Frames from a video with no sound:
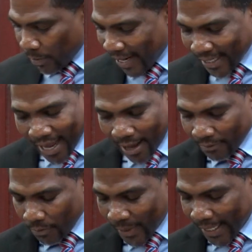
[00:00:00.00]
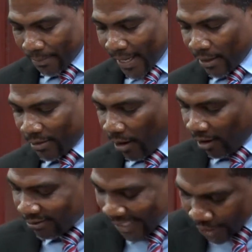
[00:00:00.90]
we might have, whether it be
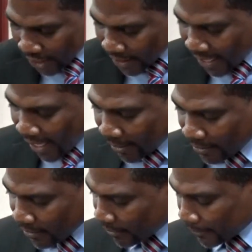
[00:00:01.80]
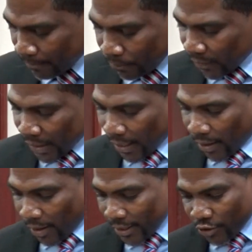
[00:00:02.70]
along religious lines,
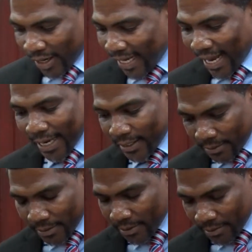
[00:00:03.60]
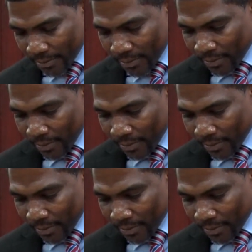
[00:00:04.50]
cultural lines,